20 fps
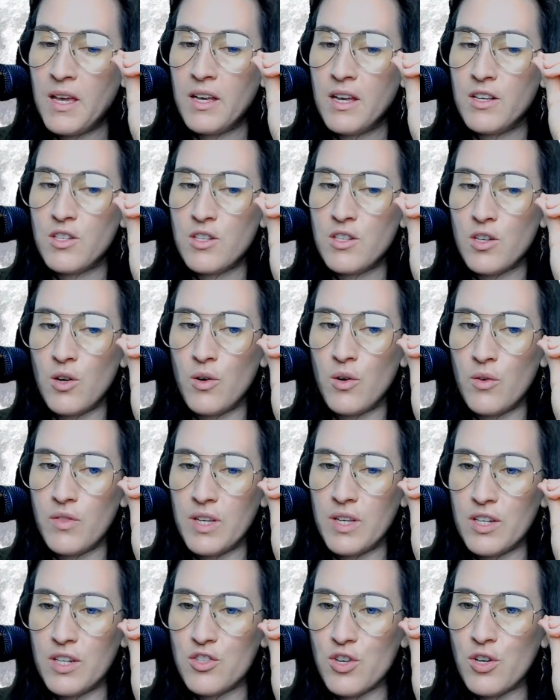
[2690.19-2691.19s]
So
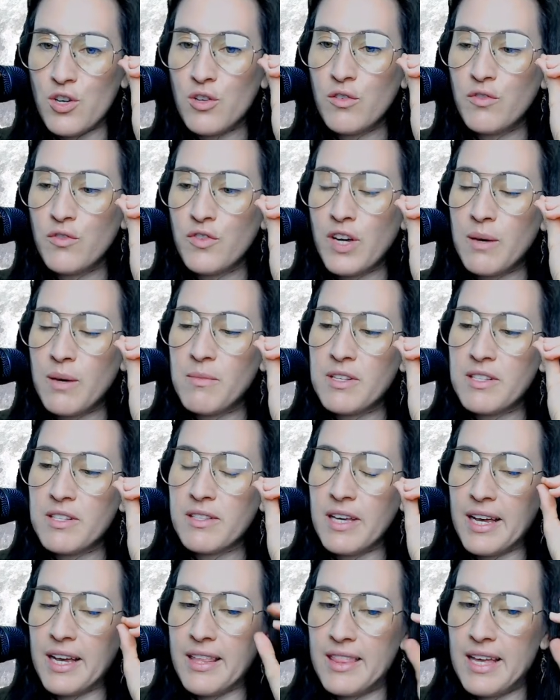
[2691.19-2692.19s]
the internal flame is
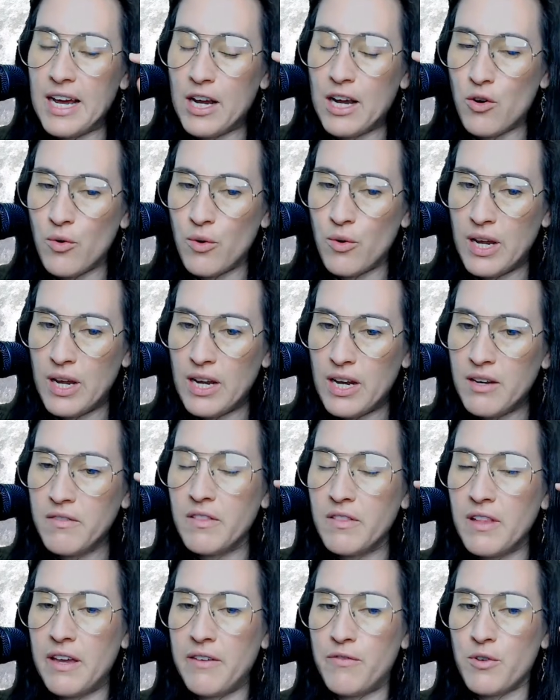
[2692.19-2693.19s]
like that creative
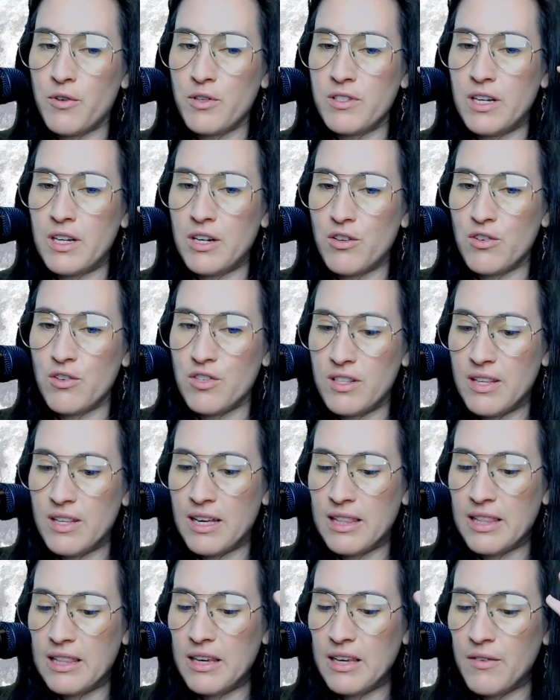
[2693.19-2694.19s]
life force energy
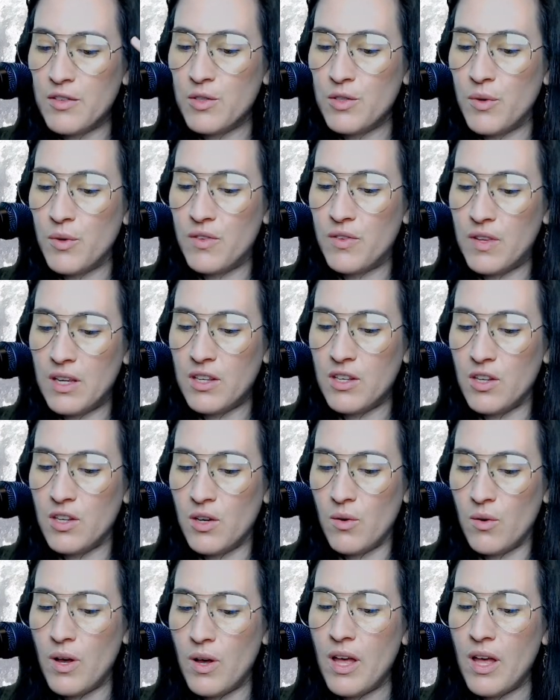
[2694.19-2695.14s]
that lives within you,